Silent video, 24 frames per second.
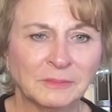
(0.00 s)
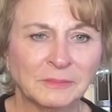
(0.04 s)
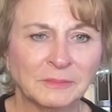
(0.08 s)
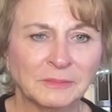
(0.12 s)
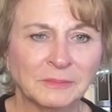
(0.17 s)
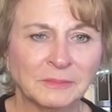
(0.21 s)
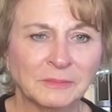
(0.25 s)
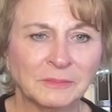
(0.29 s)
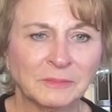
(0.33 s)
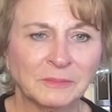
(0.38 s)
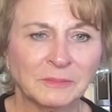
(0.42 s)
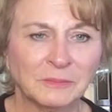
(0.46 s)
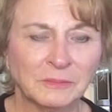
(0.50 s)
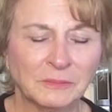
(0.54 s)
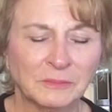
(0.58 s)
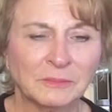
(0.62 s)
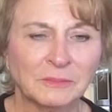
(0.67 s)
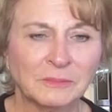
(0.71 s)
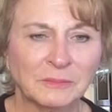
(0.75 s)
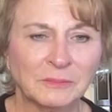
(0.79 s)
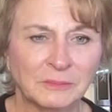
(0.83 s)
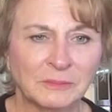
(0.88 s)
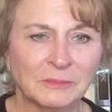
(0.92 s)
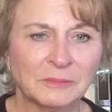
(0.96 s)

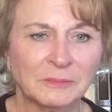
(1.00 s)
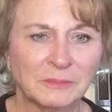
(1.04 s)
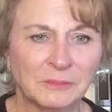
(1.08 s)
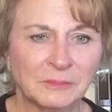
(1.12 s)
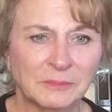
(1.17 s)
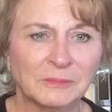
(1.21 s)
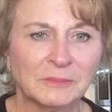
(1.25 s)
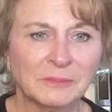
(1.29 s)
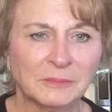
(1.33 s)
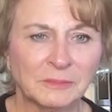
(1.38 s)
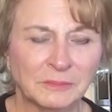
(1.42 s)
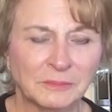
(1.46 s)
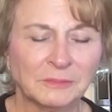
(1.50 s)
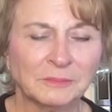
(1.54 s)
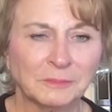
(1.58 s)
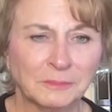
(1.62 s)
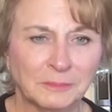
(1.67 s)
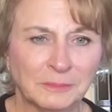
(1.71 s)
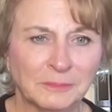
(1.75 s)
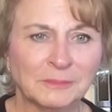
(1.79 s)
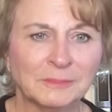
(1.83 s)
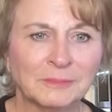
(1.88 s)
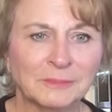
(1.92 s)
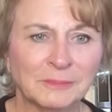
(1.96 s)

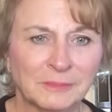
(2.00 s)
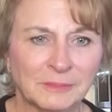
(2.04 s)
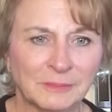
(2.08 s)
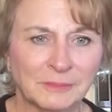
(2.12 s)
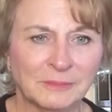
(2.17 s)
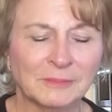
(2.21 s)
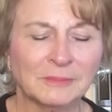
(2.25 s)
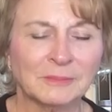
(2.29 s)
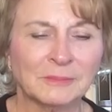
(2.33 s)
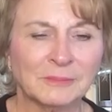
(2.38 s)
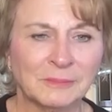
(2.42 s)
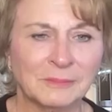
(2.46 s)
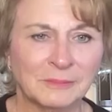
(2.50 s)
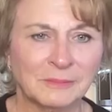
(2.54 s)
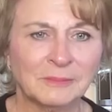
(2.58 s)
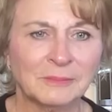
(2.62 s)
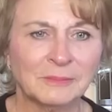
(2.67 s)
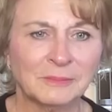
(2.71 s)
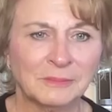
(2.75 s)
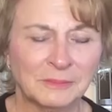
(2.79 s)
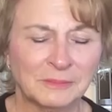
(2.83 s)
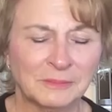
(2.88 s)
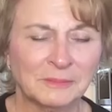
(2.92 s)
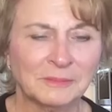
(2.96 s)

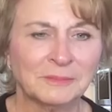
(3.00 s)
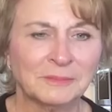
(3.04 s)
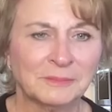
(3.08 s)
The person shown says nothing.